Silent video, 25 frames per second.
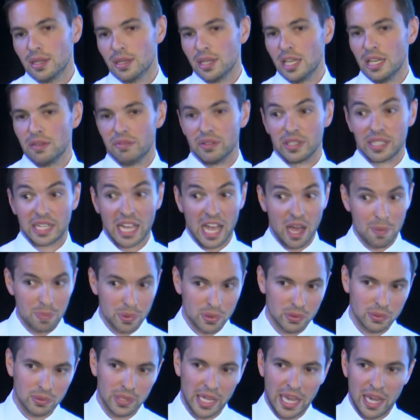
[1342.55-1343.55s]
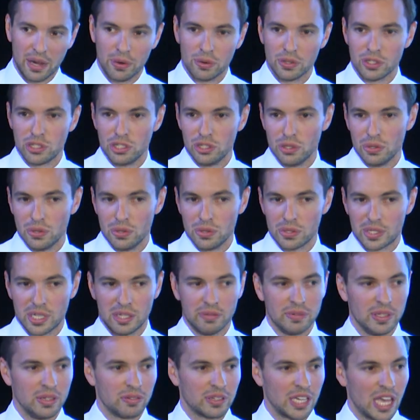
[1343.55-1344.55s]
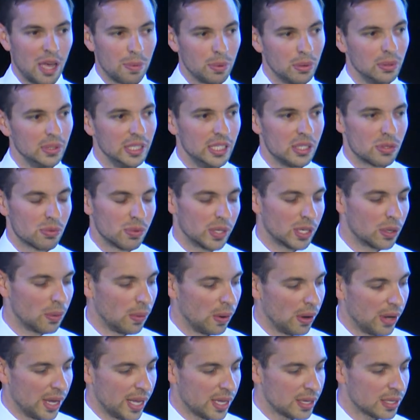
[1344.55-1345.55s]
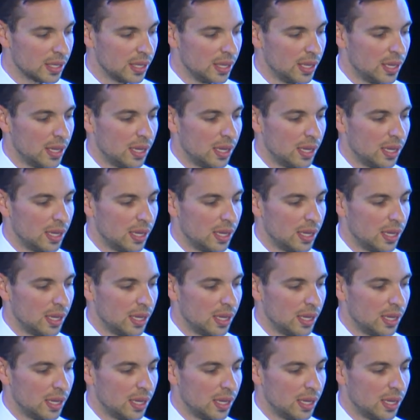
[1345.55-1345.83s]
even capital, how it's used, even if capital is required,